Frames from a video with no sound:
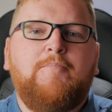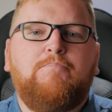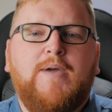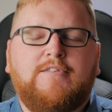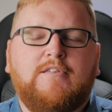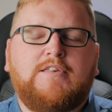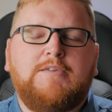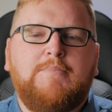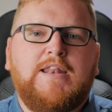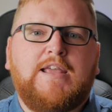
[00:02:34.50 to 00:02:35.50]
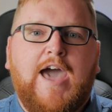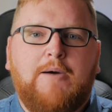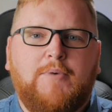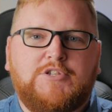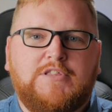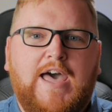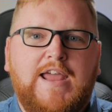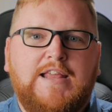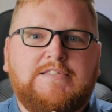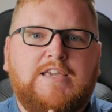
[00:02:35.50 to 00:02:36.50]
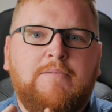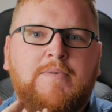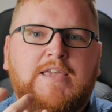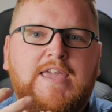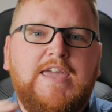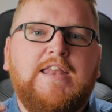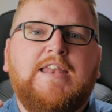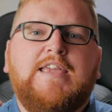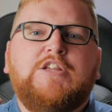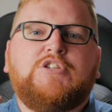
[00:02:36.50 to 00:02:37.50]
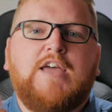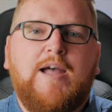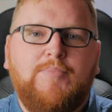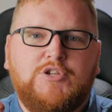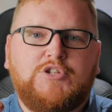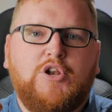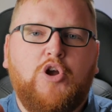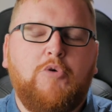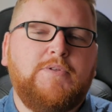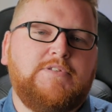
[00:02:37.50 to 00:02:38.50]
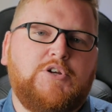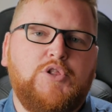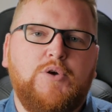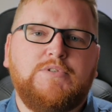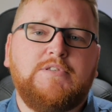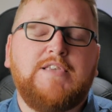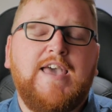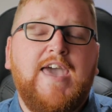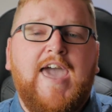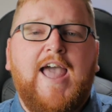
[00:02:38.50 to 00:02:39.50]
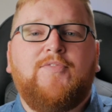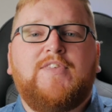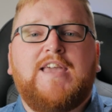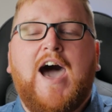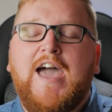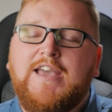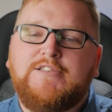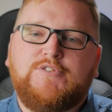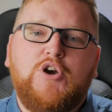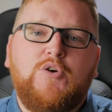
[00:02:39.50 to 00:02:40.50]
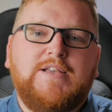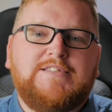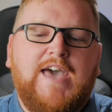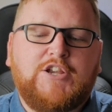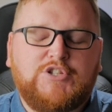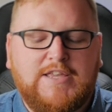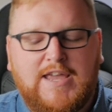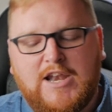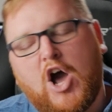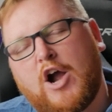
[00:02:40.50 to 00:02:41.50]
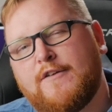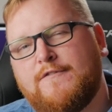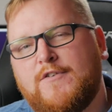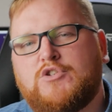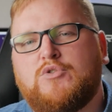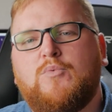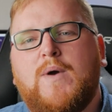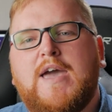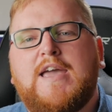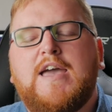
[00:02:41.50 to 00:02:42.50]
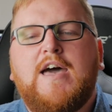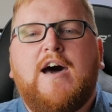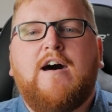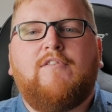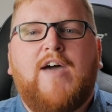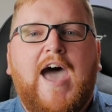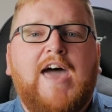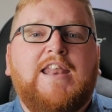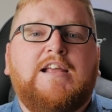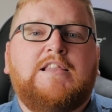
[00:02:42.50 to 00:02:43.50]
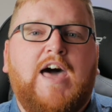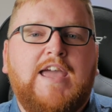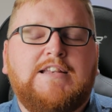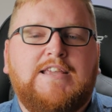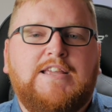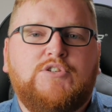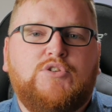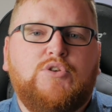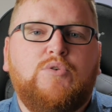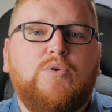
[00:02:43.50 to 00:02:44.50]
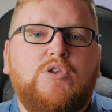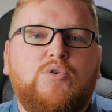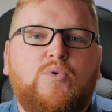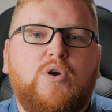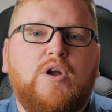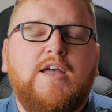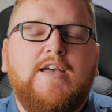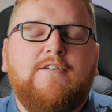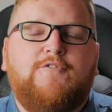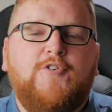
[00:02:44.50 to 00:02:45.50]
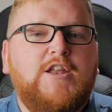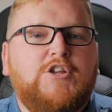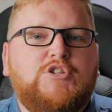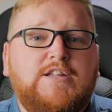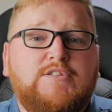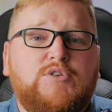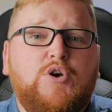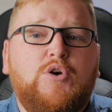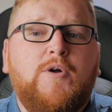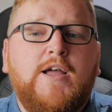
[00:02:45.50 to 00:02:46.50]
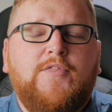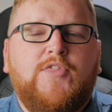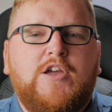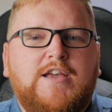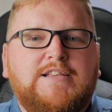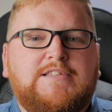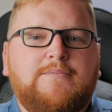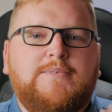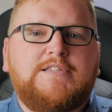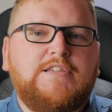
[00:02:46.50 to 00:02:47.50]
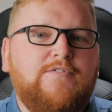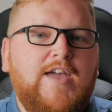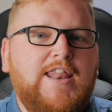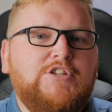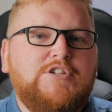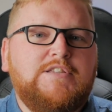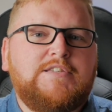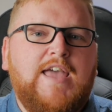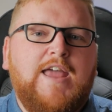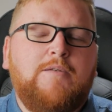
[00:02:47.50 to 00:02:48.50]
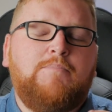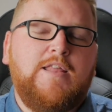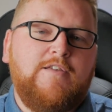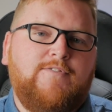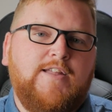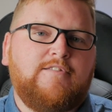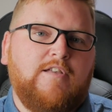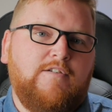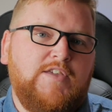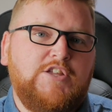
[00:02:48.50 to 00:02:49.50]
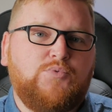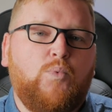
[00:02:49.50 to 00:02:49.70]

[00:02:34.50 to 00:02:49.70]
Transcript: basically meaning how much light is coming in each time the shutter opens and closes. And the ISO is actually an artificial way of adding light into your footage. And so there is some disadvantages and benefits of each